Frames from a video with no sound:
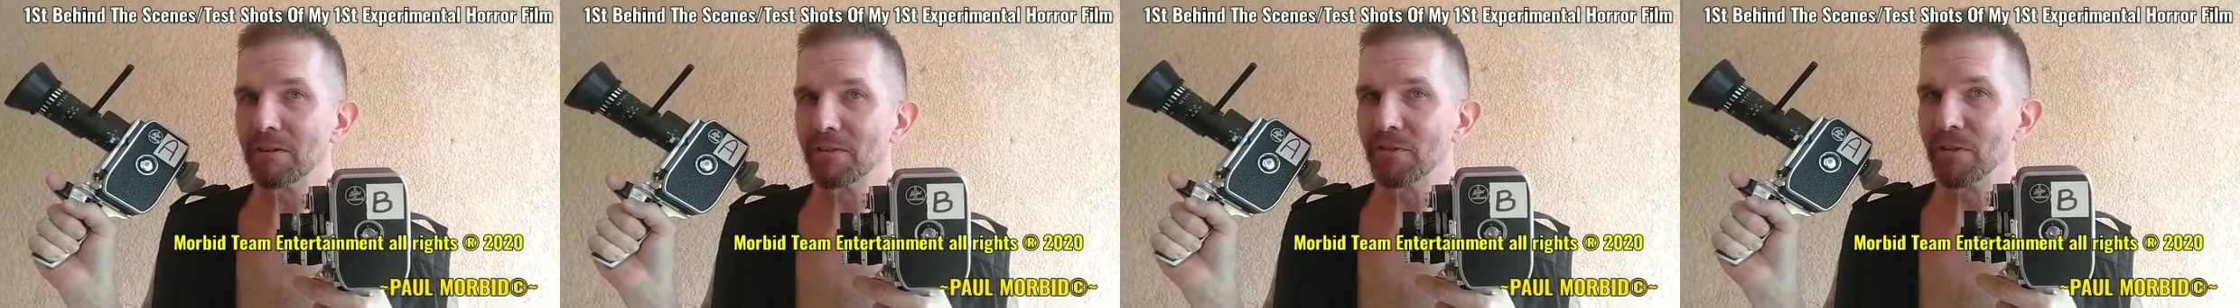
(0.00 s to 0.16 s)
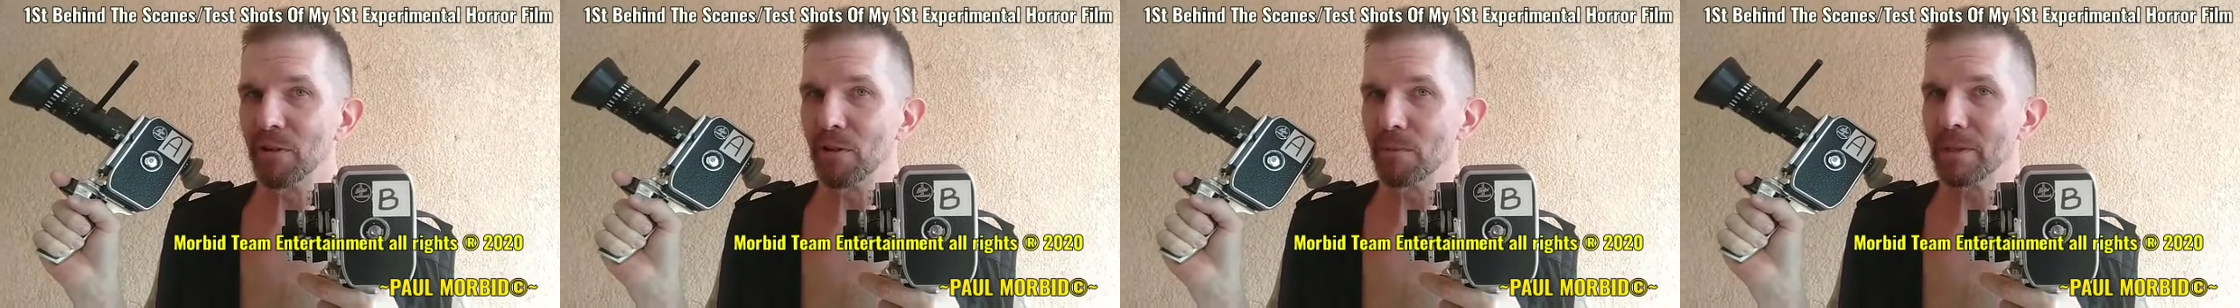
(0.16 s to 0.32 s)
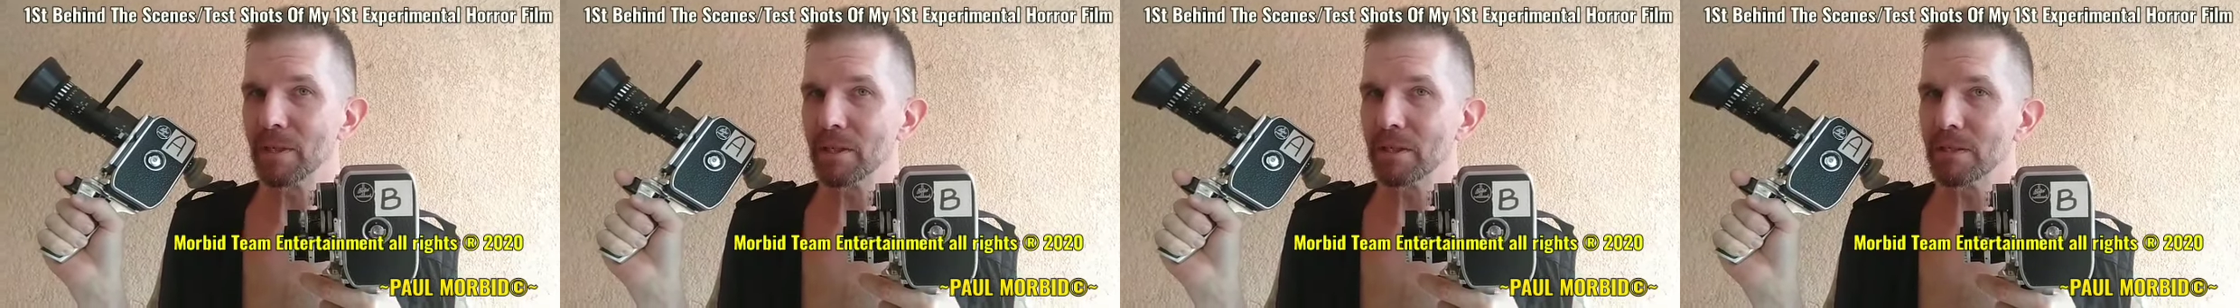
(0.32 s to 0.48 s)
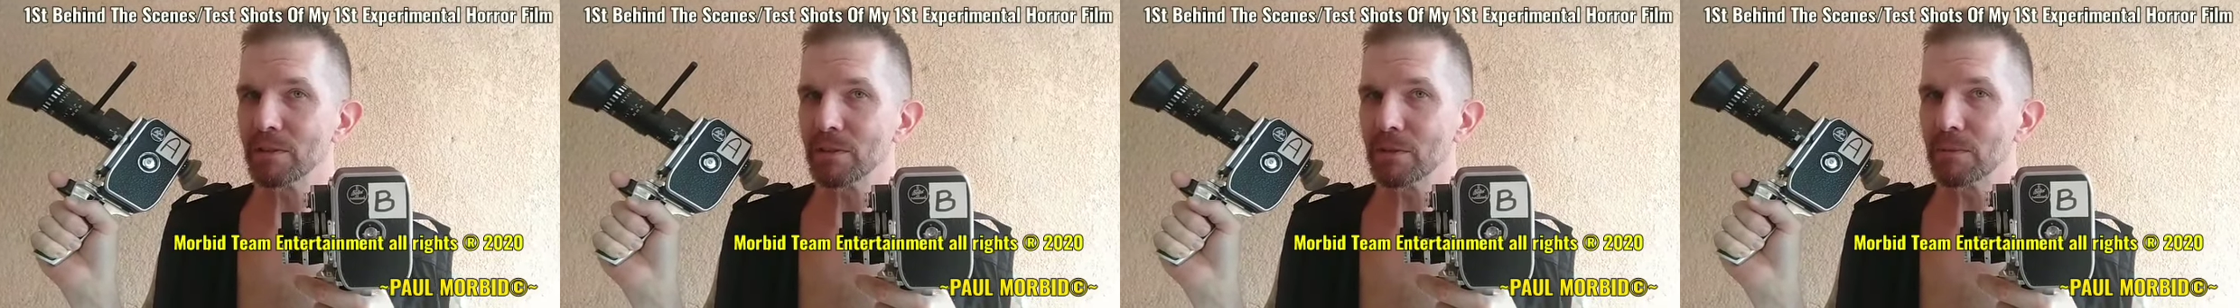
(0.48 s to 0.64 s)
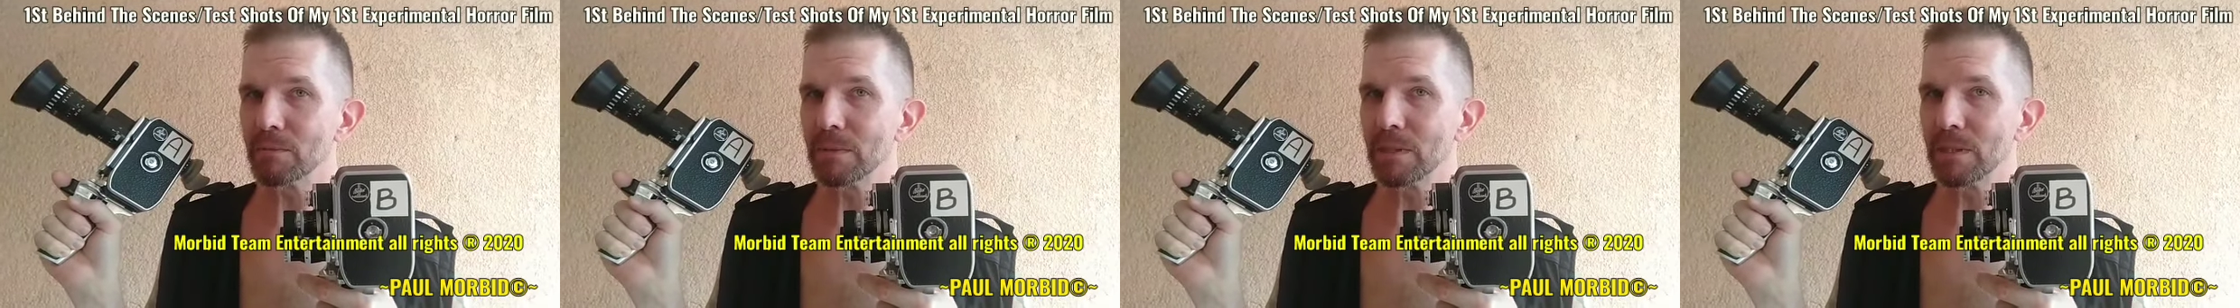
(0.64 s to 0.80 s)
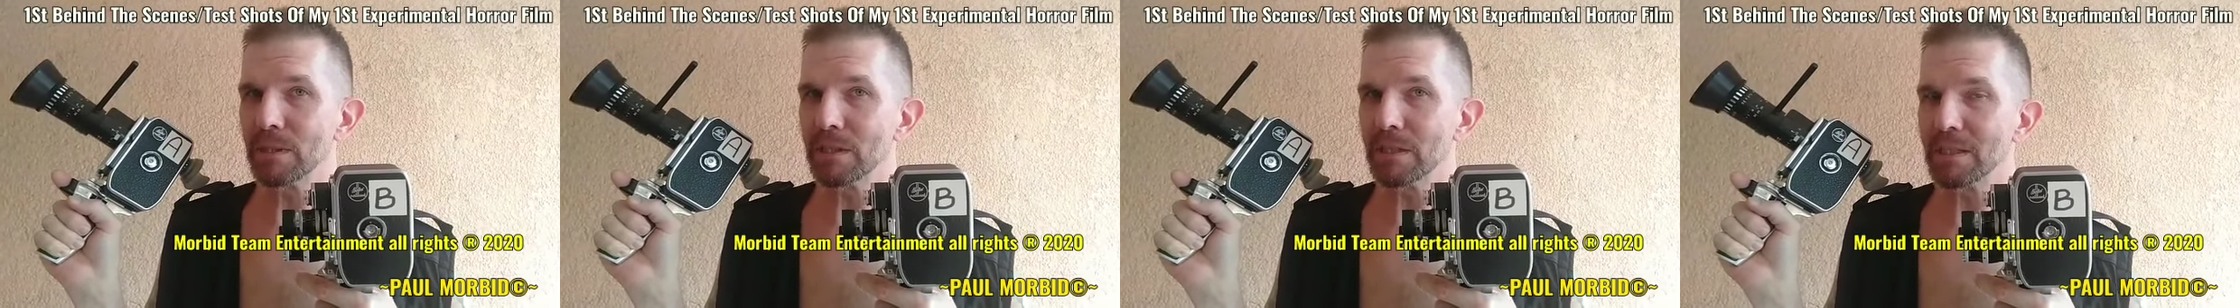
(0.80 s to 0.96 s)
filming of
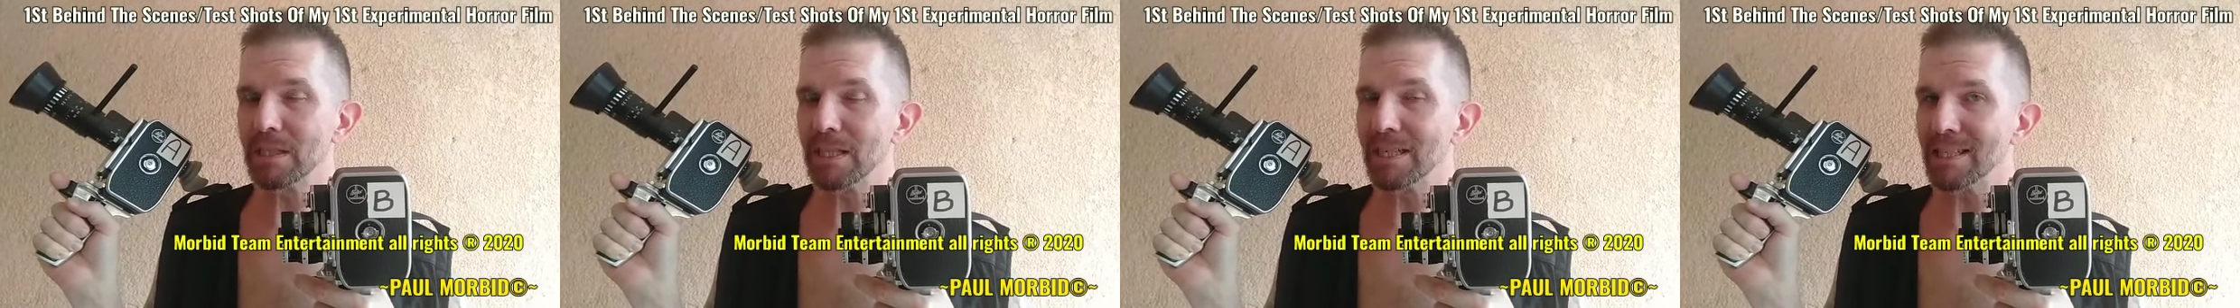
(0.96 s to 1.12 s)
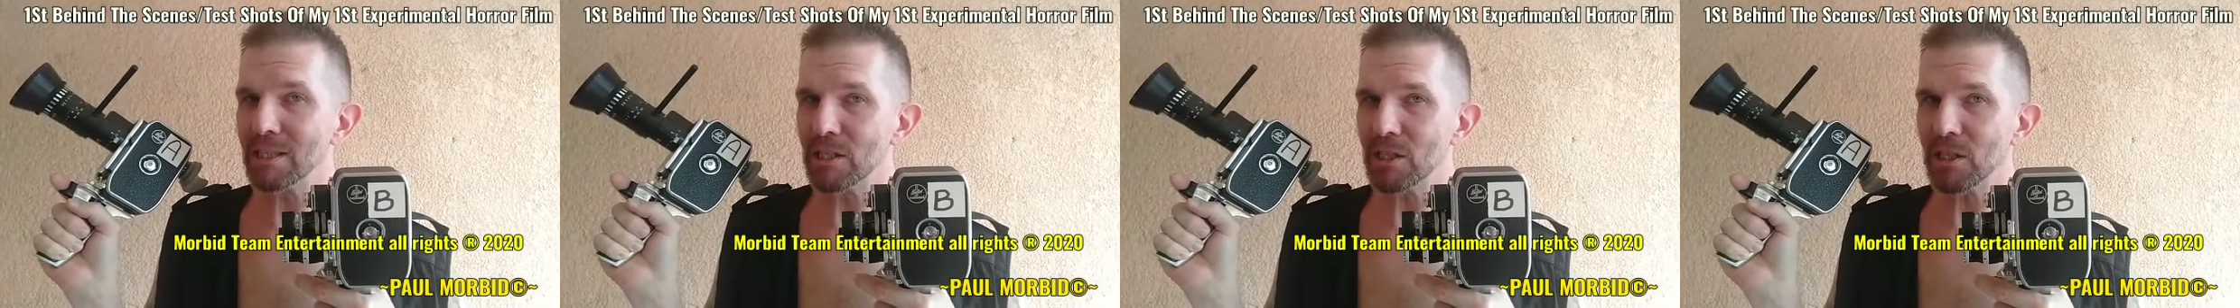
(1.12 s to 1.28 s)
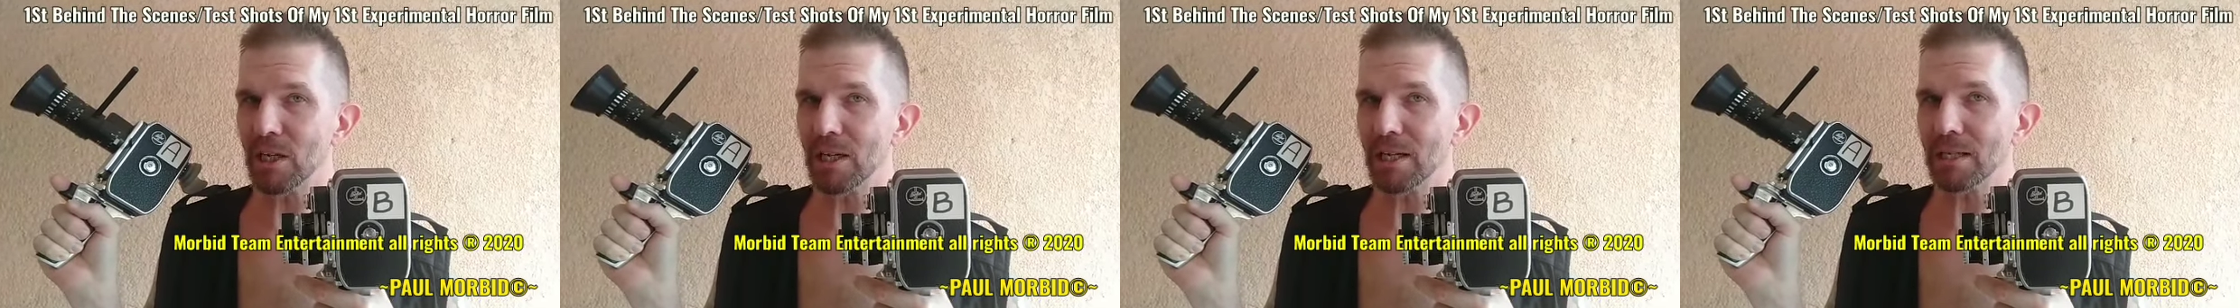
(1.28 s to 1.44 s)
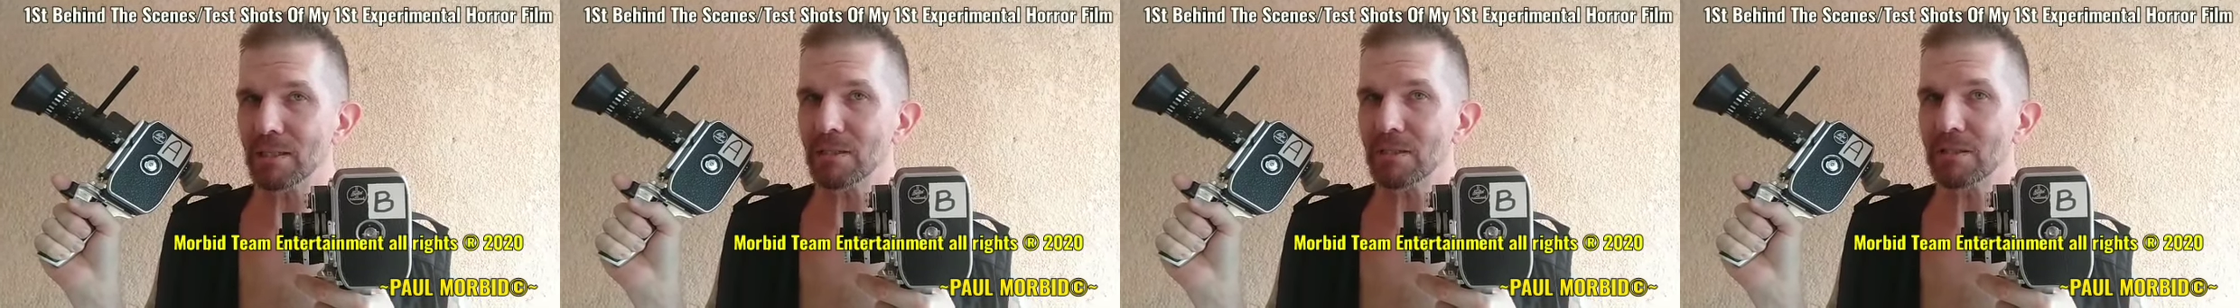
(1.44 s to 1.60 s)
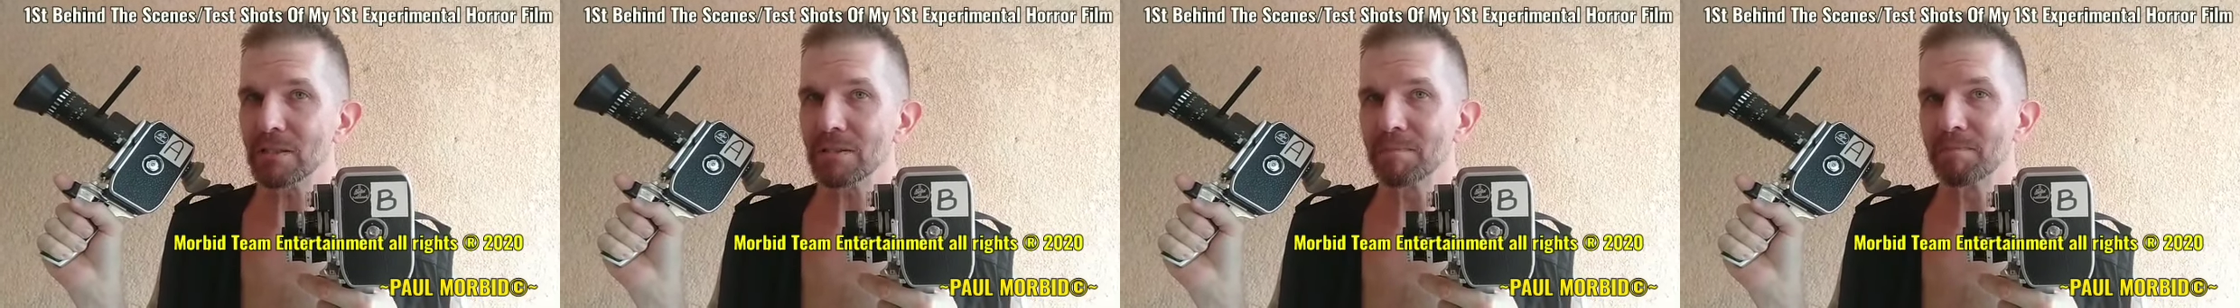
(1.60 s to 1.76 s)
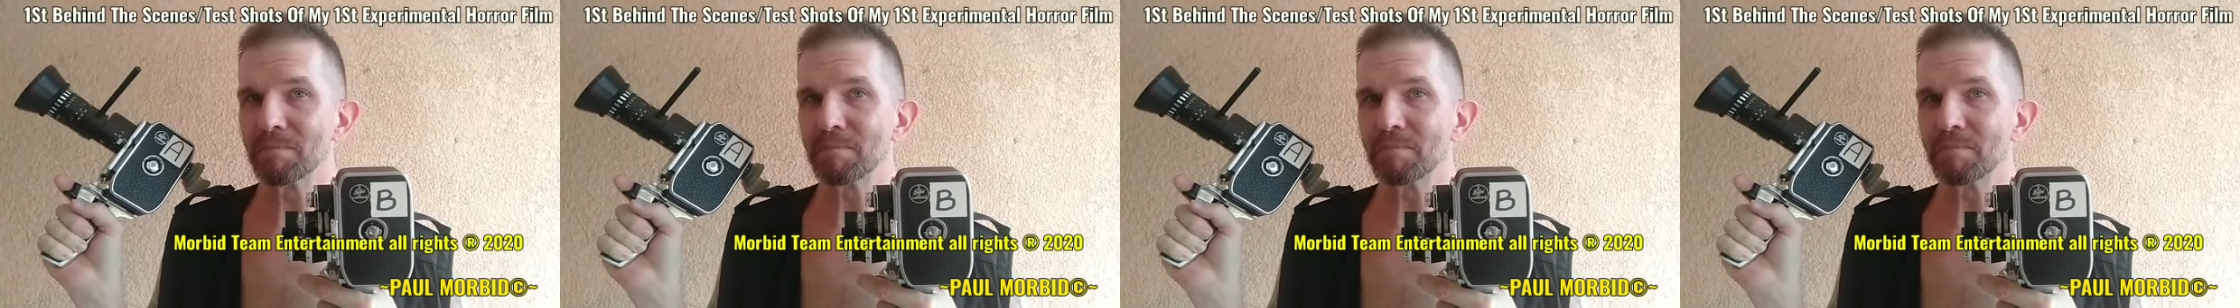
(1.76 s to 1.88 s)
some test shots